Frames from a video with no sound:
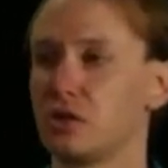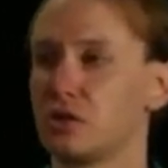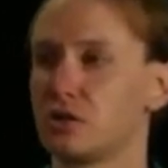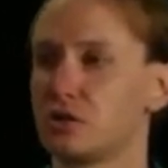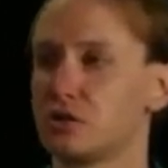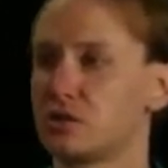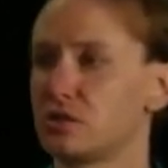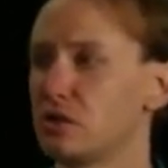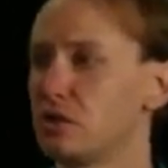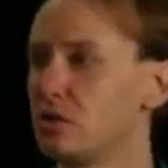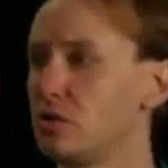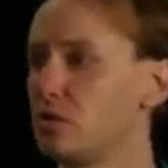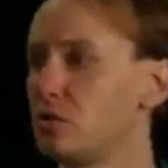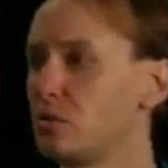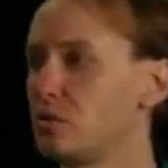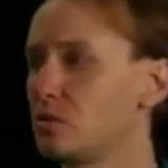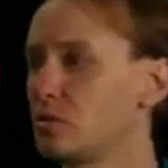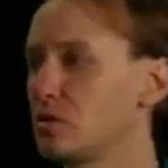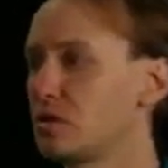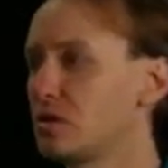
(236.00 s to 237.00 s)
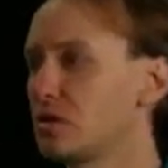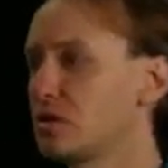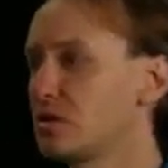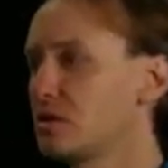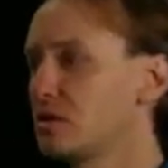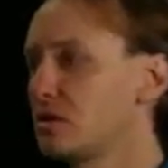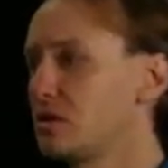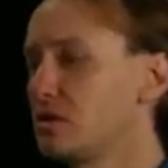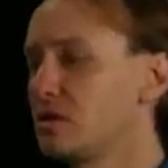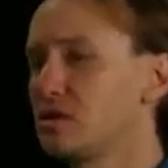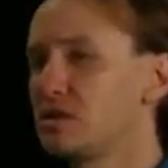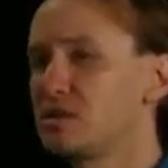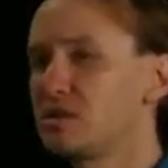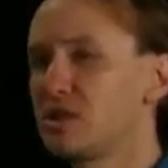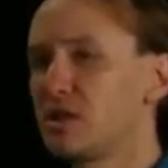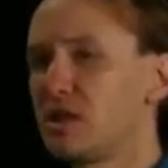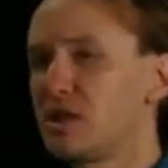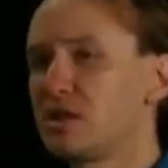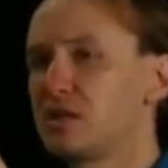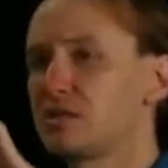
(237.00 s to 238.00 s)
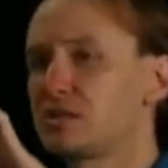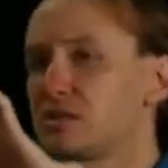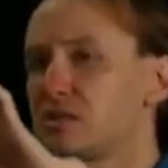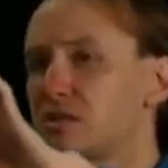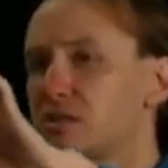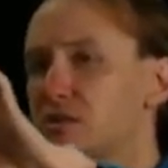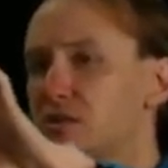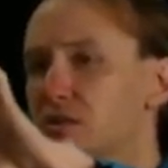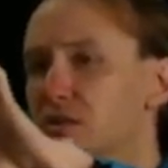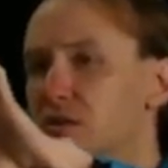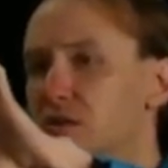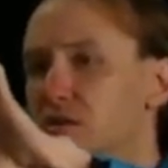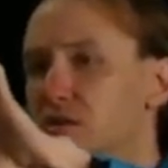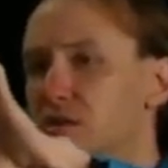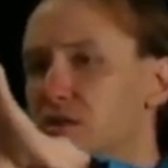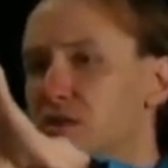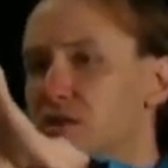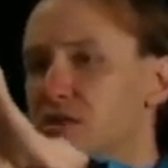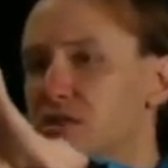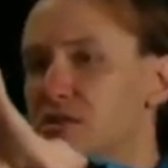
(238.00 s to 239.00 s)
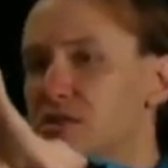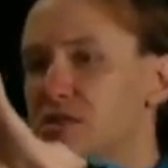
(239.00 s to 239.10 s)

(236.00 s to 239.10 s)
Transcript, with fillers: So in this case, this